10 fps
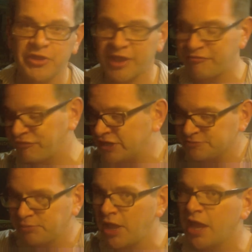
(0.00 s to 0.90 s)
You get
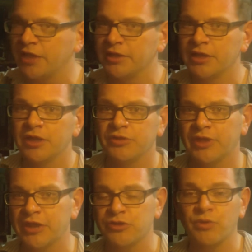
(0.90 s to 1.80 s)
fresh blood,
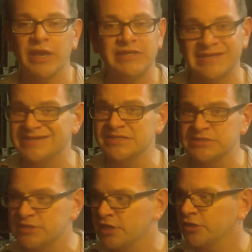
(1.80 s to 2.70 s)
you get new
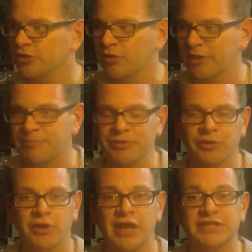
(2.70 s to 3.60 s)
ideas, you don't get
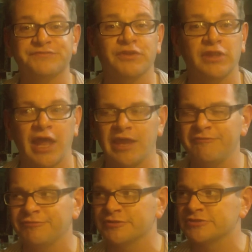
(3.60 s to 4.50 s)
bureaucrats for
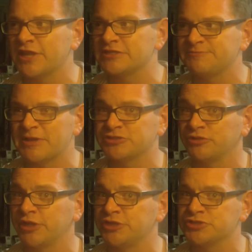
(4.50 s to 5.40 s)
life, there's less
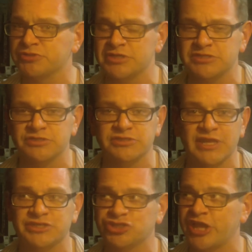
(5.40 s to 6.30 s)
special interests, there's
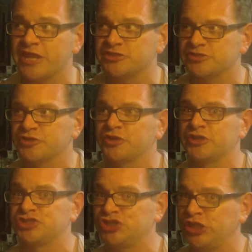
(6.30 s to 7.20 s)
less chances they're
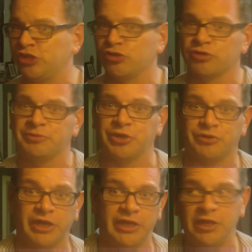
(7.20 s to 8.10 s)
going to steal or be
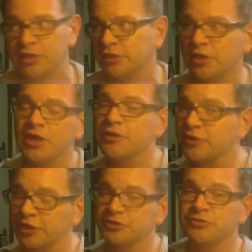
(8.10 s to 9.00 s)
greedy, and
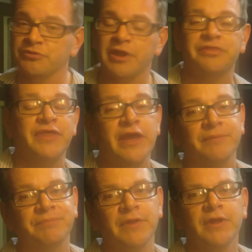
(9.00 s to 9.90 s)
they're going to do the right
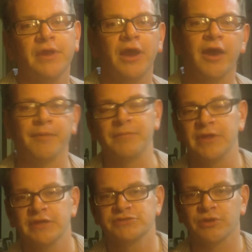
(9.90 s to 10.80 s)
thing. Um,
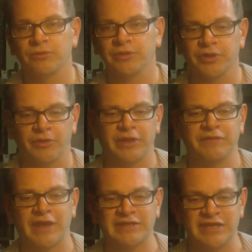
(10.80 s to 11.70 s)
so, you know, and
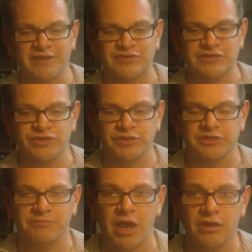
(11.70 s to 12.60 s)
in the idea of
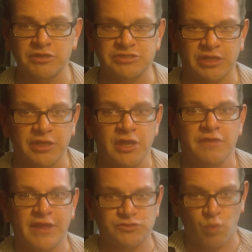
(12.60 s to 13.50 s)
Jacksonian democracy,
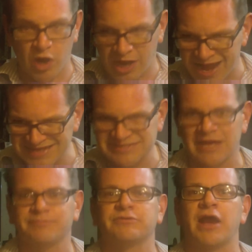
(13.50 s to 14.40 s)
that's one
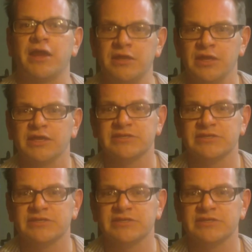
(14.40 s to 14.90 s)
concept, right?